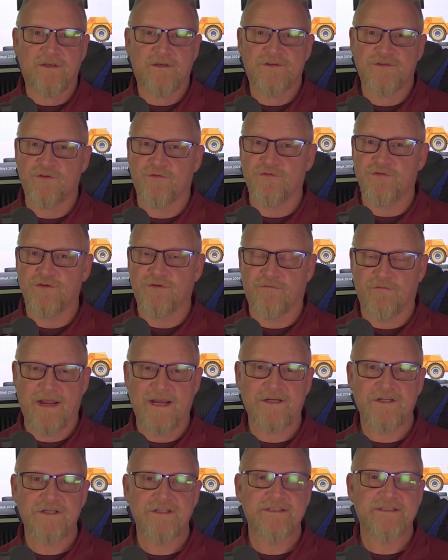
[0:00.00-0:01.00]
So
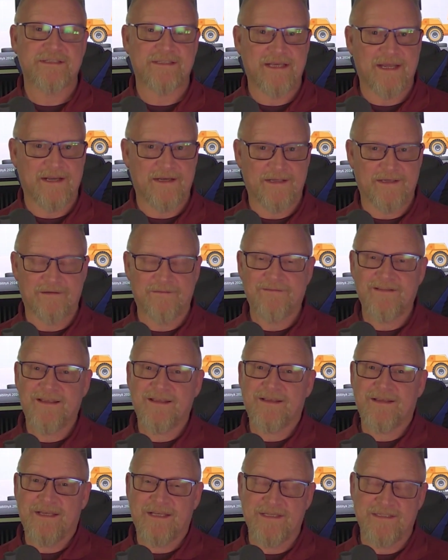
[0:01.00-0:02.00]
direction setting
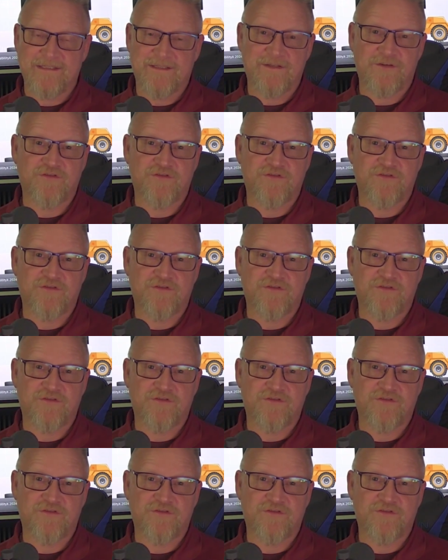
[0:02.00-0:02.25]
is the